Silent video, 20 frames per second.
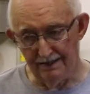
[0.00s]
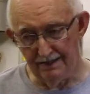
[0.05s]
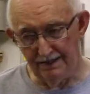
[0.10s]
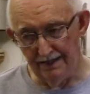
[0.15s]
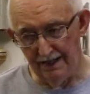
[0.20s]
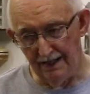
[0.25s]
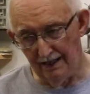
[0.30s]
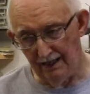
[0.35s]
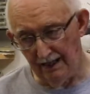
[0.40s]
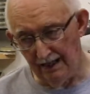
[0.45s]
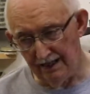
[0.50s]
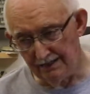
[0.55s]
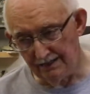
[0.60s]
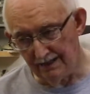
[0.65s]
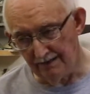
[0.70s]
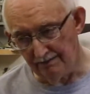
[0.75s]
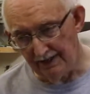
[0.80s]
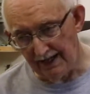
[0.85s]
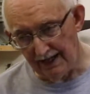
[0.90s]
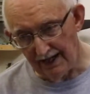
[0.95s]
then let
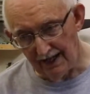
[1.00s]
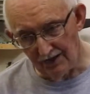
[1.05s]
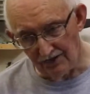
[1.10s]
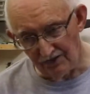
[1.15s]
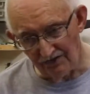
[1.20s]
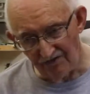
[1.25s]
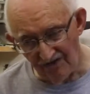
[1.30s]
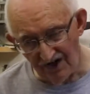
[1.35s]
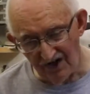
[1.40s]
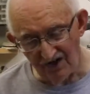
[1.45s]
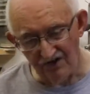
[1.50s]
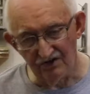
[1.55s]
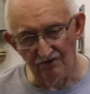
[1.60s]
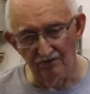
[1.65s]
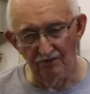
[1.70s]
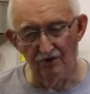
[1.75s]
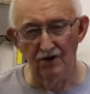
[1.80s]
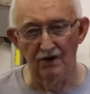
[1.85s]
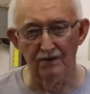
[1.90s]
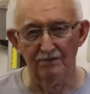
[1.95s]
somebody else finish the
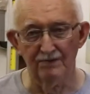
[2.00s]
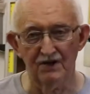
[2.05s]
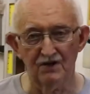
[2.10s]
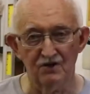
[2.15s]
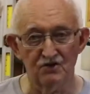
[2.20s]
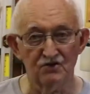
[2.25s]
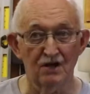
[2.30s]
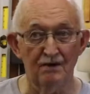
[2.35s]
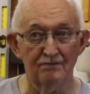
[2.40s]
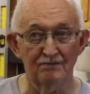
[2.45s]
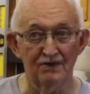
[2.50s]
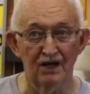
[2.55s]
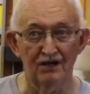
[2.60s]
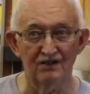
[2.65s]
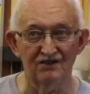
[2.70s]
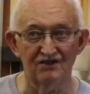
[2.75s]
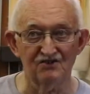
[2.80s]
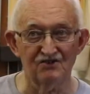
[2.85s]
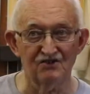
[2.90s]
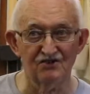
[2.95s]
work, because I'm not
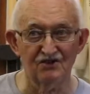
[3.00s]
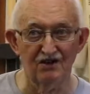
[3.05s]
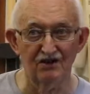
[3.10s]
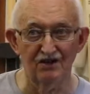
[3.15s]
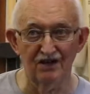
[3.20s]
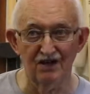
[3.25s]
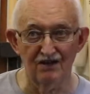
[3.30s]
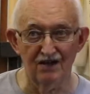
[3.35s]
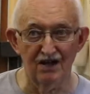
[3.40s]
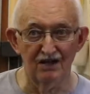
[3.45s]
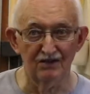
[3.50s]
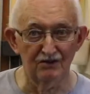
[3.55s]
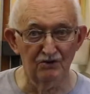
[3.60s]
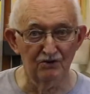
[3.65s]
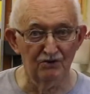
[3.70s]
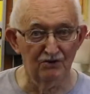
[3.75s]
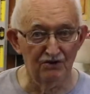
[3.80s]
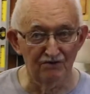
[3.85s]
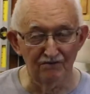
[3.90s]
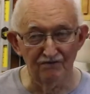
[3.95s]
necessarily that
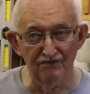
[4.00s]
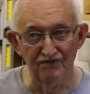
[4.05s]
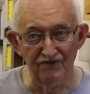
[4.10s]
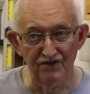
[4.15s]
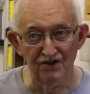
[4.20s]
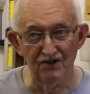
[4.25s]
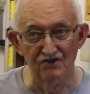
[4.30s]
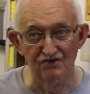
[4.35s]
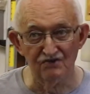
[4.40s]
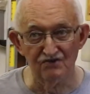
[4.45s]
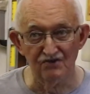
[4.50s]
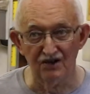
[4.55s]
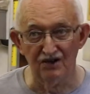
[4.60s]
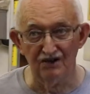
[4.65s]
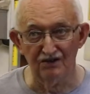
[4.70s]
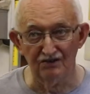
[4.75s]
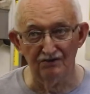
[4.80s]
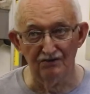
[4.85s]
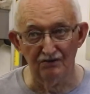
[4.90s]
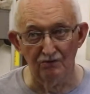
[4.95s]
good in
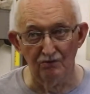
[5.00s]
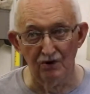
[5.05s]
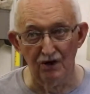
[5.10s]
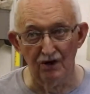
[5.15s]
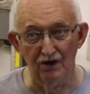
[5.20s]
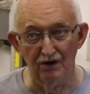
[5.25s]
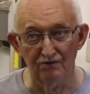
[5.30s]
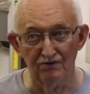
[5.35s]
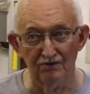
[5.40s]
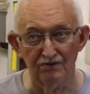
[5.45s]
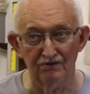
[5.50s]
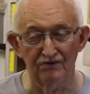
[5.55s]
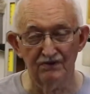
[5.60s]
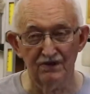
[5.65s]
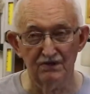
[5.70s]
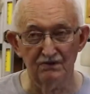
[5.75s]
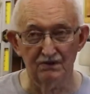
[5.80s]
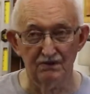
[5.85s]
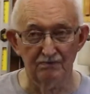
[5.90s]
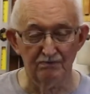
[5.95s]
finishing the work with
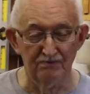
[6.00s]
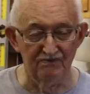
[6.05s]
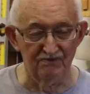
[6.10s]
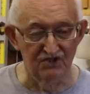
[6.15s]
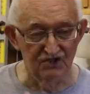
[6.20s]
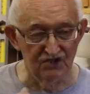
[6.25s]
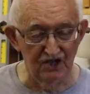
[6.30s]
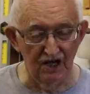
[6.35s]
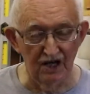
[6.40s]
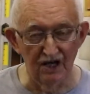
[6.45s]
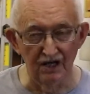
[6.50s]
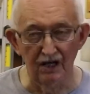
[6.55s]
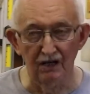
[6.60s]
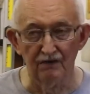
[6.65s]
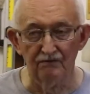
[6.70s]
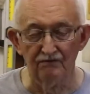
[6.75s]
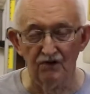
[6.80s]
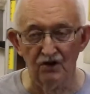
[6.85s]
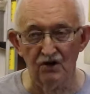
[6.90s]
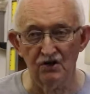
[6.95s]
staining
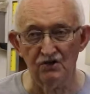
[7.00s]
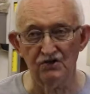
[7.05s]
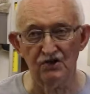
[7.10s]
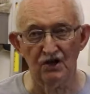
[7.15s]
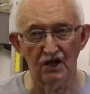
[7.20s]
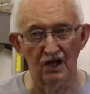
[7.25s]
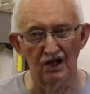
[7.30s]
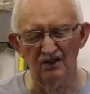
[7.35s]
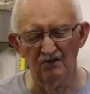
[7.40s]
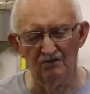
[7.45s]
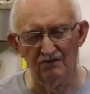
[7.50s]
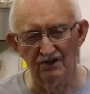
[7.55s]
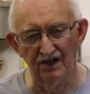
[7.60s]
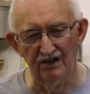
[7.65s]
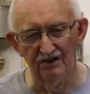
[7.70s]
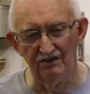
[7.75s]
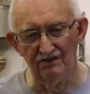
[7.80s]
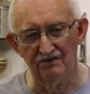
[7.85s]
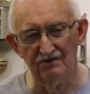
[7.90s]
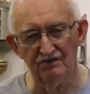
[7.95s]
and varnishing. I don't
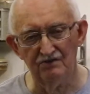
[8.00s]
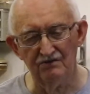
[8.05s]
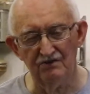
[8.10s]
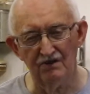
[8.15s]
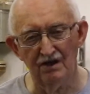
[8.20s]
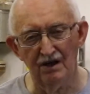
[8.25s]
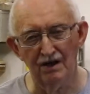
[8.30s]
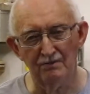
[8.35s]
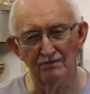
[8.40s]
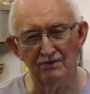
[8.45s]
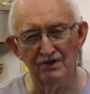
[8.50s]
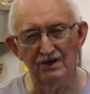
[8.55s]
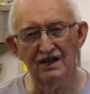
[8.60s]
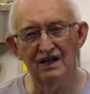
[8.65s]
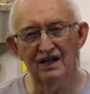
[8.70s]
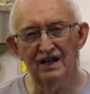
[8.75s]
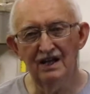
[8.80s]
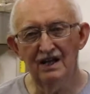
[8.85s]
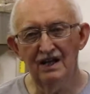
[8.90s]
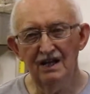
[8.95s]
care to do that,
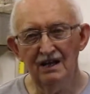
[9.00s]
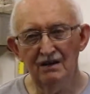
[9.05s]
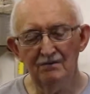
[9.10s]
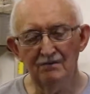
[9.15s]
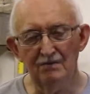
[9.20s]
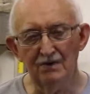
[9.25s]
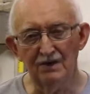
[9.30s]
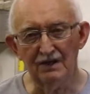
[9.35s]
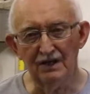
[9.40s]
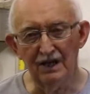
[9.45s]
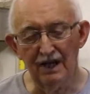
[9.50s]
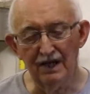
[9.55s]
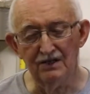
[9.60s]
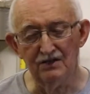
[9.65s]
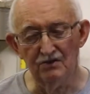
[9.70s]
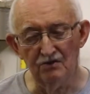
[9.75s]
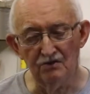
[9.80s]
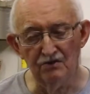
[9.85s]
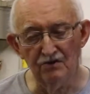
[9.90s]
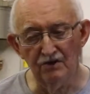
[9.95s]
but I
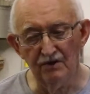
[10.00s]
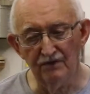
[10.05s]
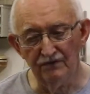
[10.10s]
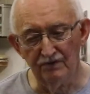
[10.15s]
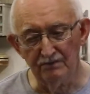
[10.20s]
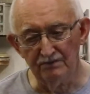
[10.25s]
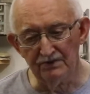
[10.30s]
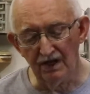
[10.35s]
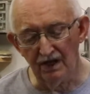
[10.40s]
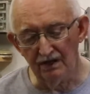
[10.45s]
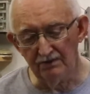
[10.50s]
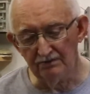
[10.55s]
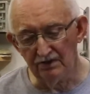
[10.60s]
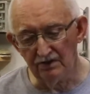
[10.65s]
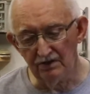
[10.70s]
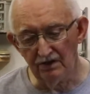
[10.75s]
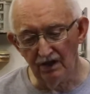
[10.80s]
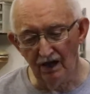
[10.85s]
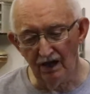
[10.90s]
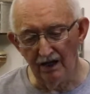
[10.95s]
do it from time to
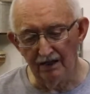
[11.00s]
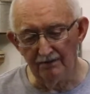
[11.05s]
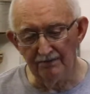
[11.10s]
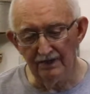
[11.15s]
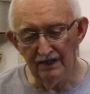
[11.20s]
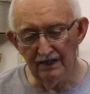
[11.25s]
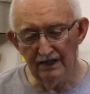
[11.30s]
time.